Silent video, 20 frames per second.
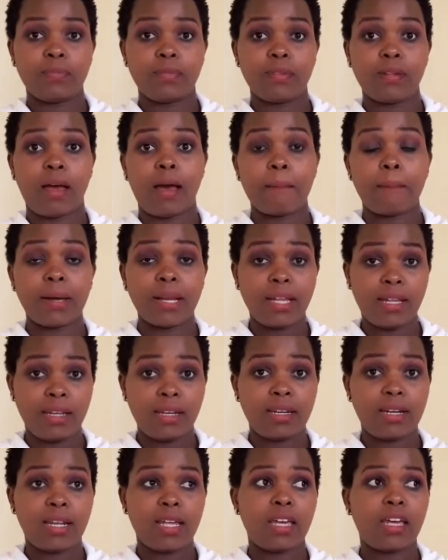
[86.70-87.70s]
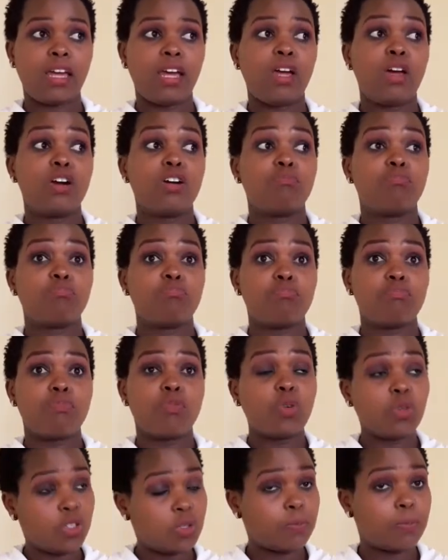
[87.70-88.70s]
Apparently,
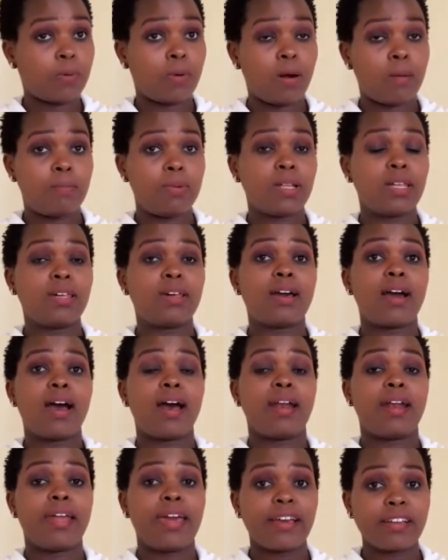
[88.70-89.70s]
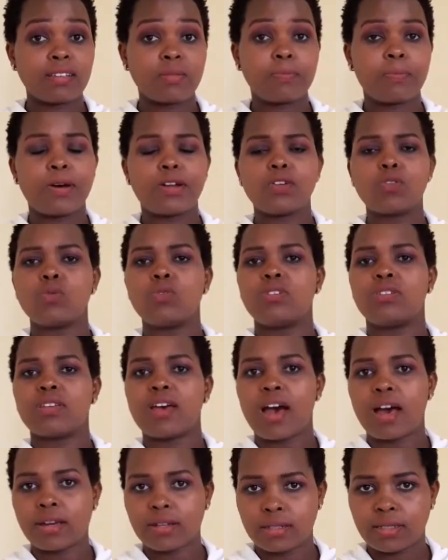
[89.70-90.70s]
most probably an expert who is
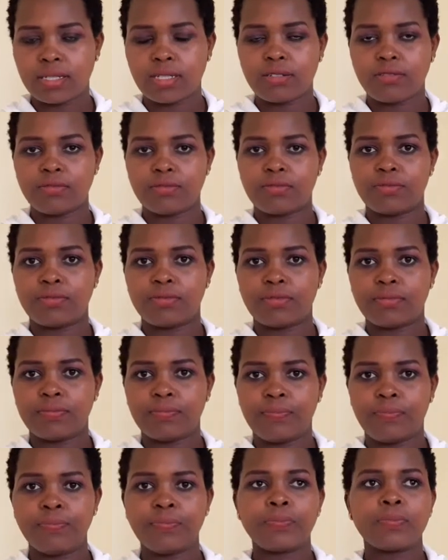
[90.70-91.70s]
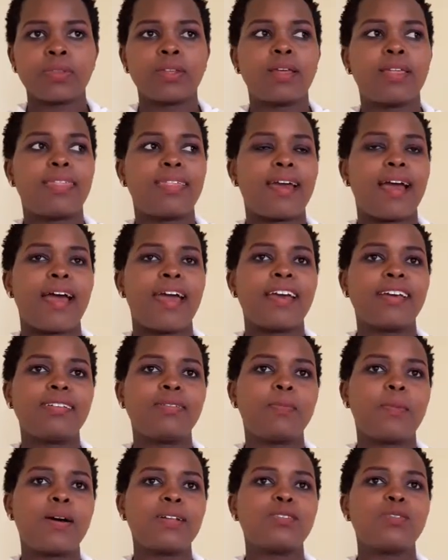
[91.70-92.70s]
active. There are
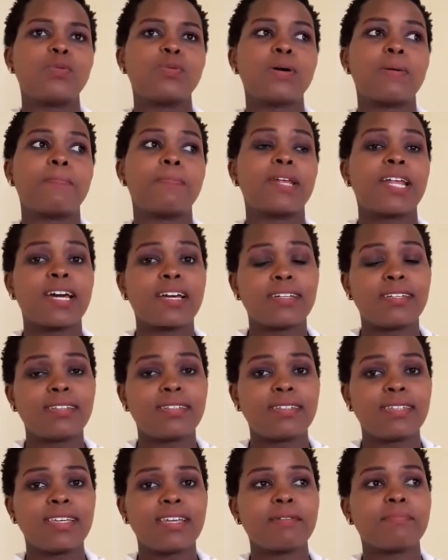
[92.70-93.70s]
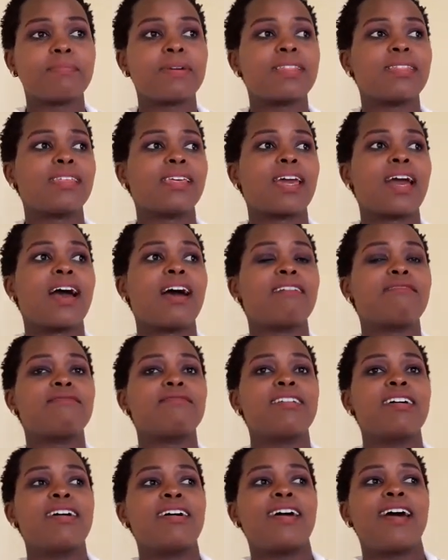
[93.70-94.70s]
experts who are practicing, but they have
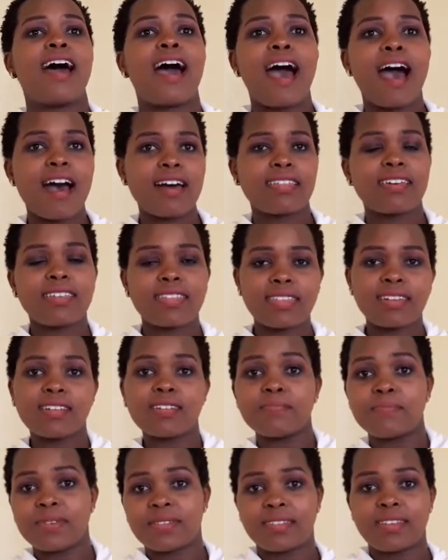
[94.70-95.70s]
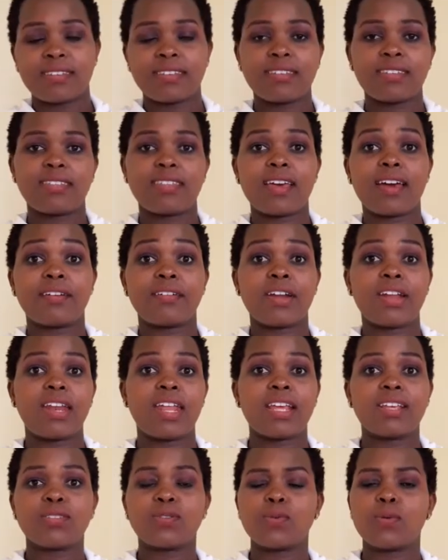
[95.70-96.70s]
other 3 businesses they are
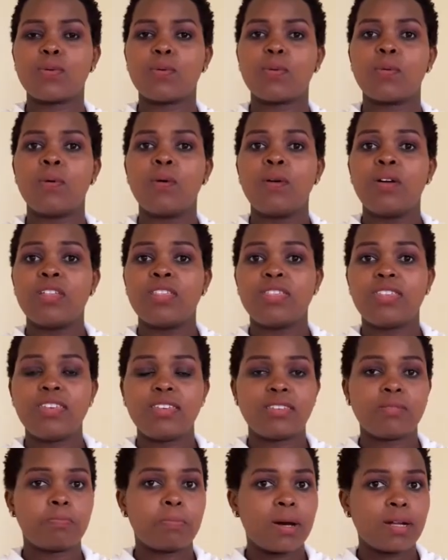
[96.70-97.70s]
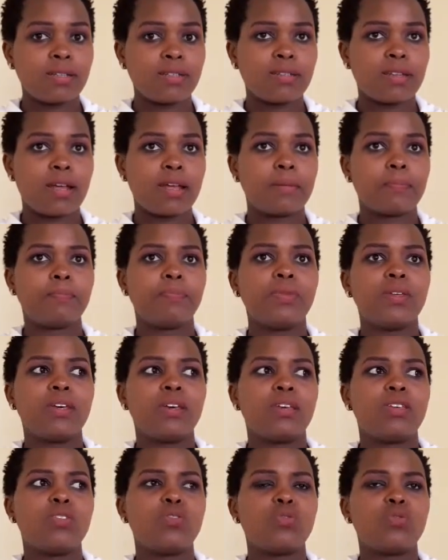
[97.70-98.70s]
running. So this part-time,
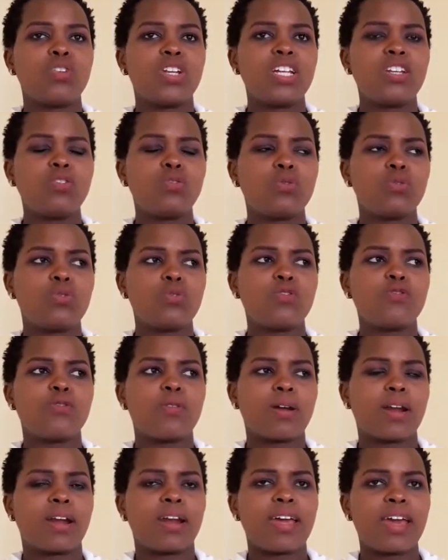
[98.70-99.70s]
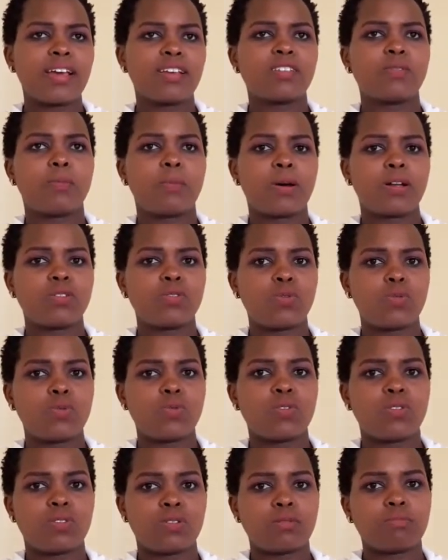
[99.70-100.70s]
you need to look for an expert who
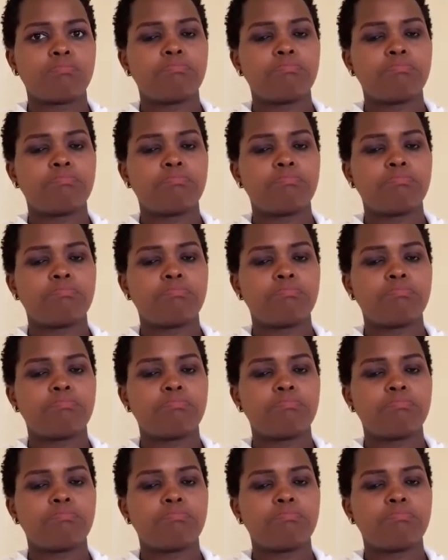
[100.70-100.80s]
is,